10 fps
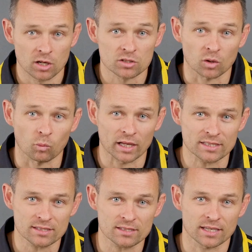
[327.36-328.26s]
So
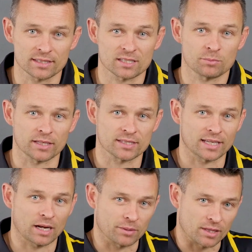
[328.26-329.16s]
once the sensor's been set
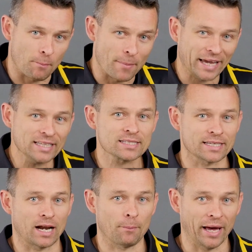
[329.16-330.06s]
up in the main
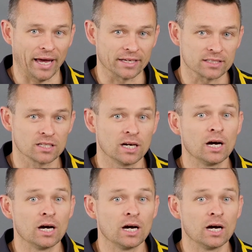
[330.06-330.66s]
setup page,